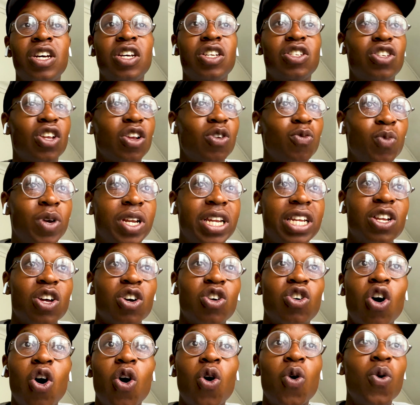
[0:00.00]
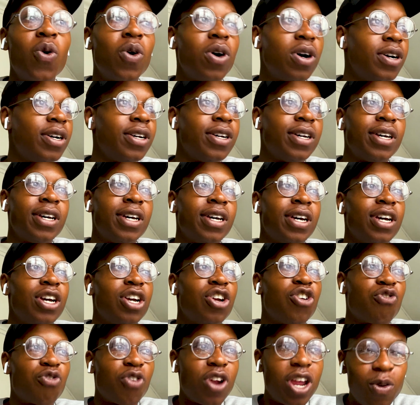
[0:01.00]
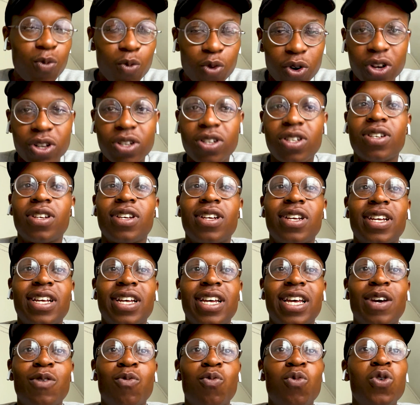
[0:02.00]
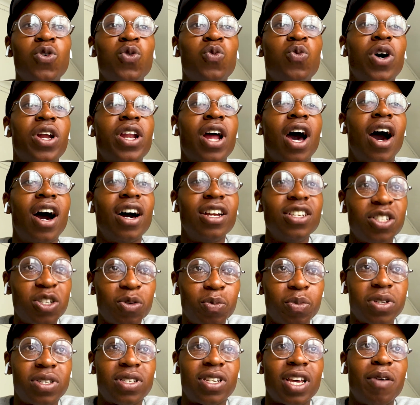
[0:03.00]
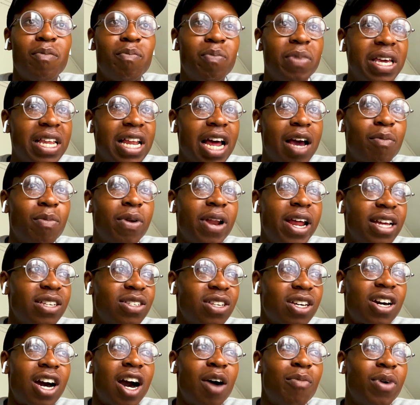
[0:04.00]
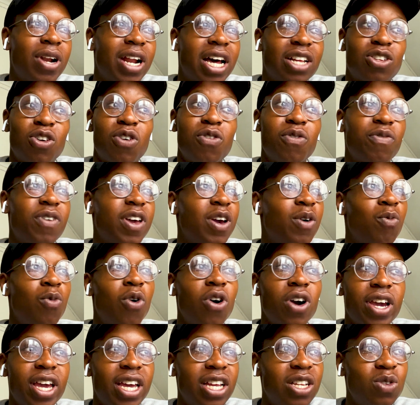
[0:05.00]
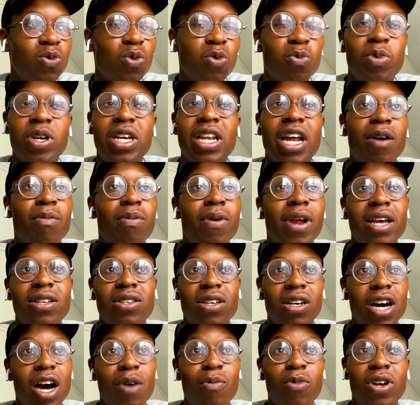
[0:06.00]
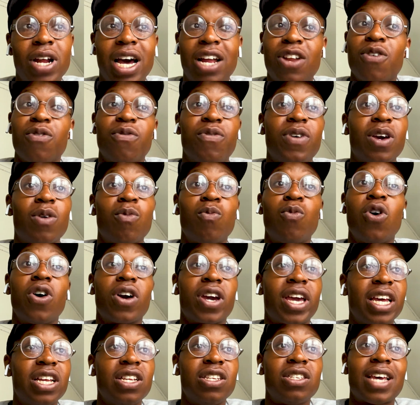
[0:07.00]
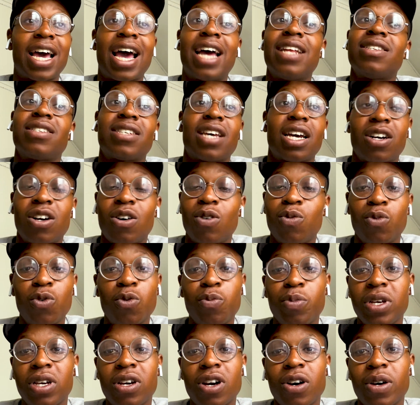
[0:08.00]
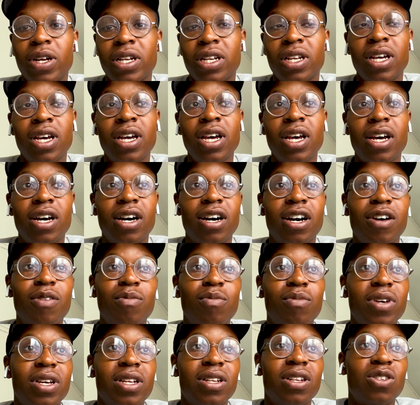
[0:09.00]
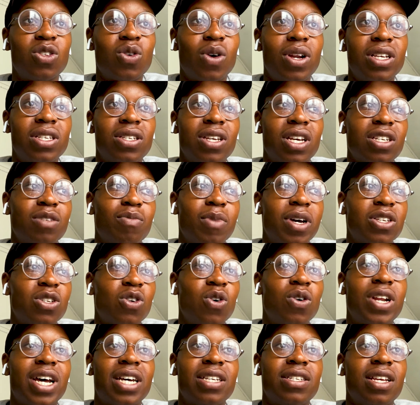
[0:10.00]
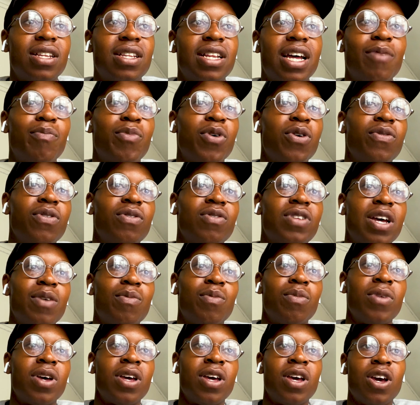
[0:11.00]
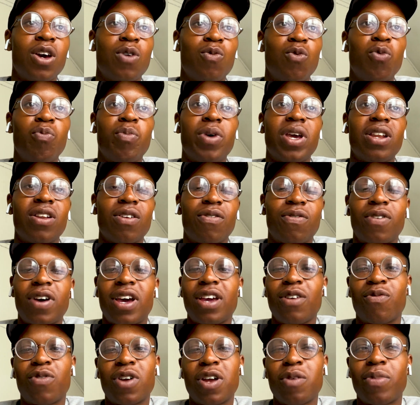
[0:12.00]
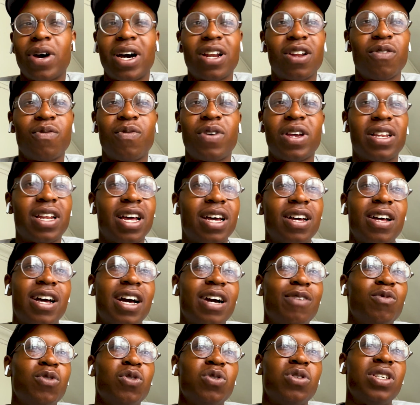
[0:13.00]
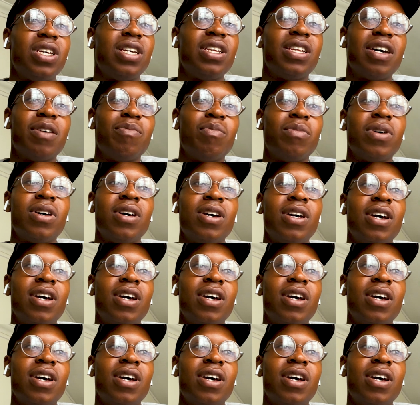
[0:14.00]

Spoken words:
so we need a goal, Greenwood would 100% be that player to come on. I don't think Watkins will be that player to come on. I don't think Watkins and Saka will be going in the 26-man squad. I said that both of them will be in the 33, but I don't think that we'll see them